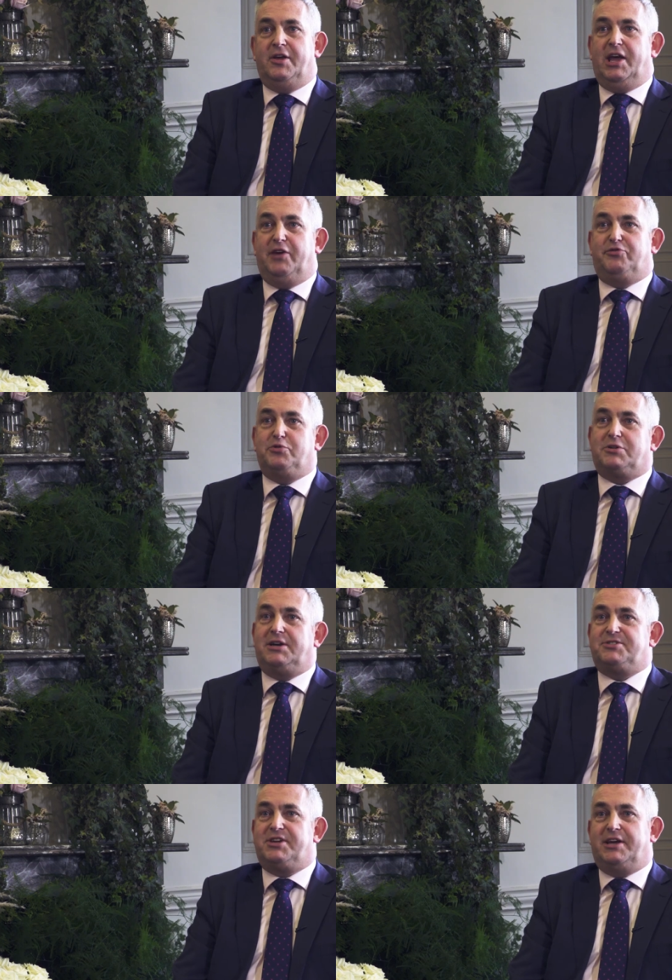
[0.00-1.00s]
If you would
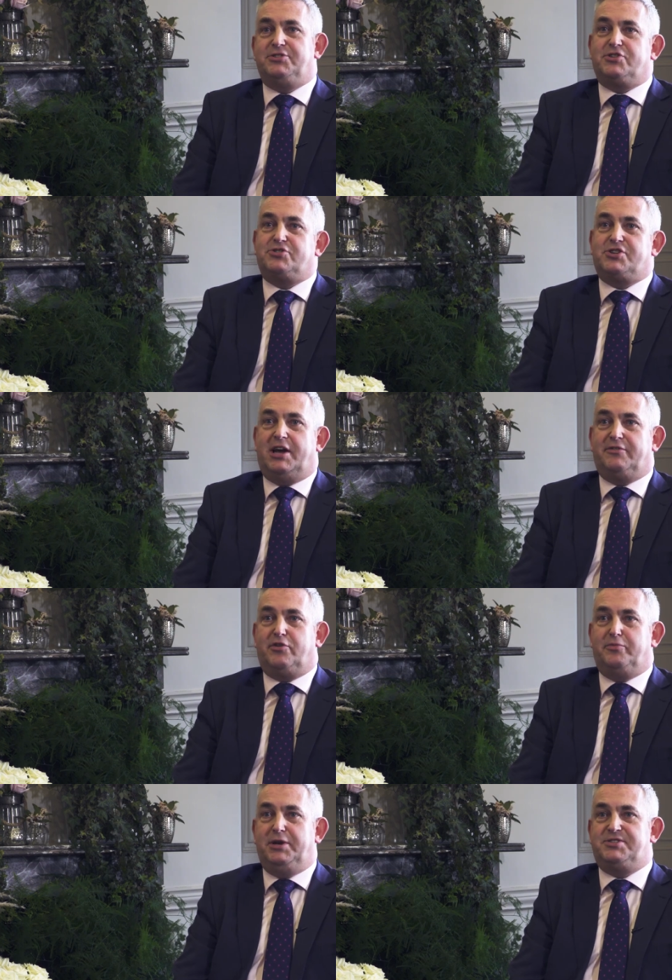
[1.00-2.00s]
like to get in touch ahead of
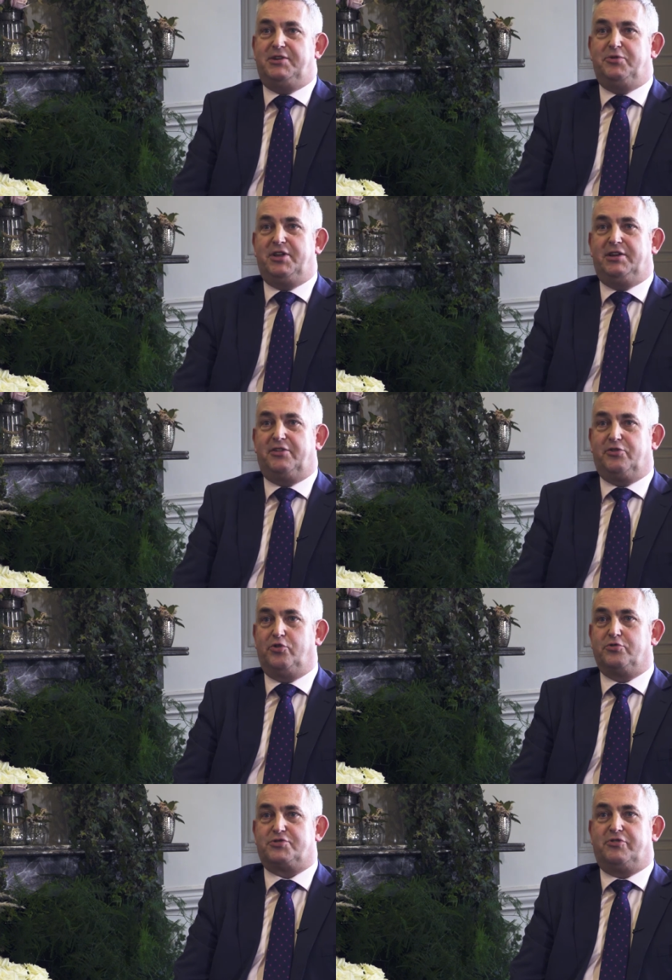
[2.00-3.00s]
our meeting with any
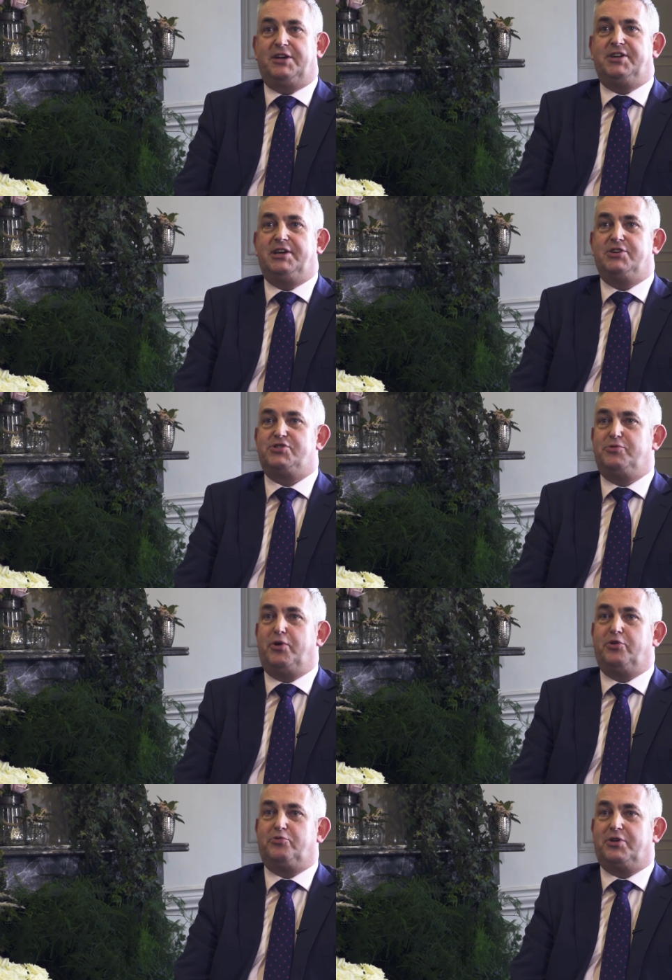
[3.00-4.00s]
thoughts or ideas you
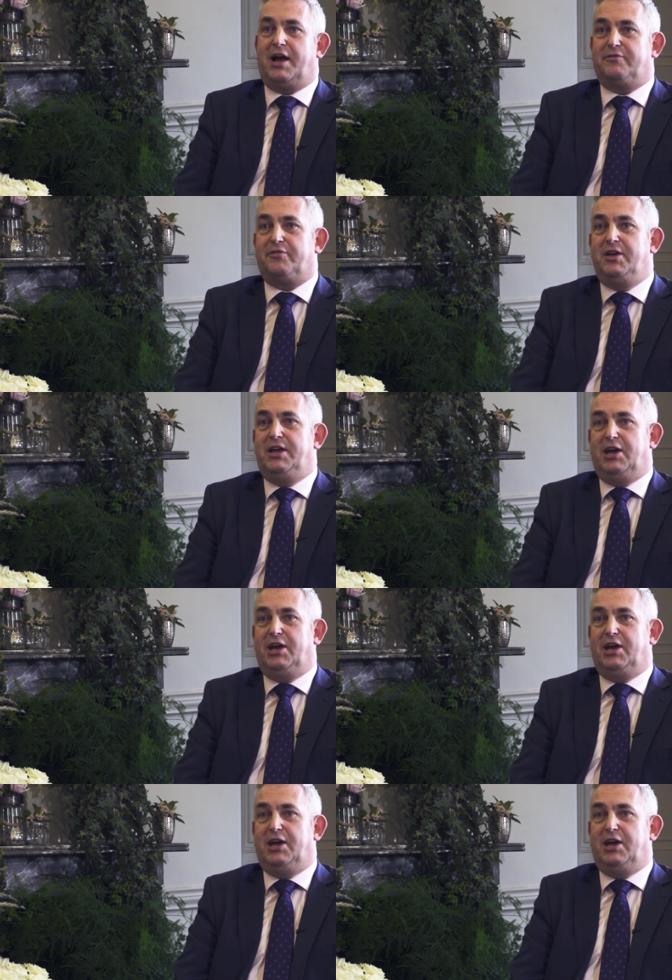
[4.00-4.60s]
both would have,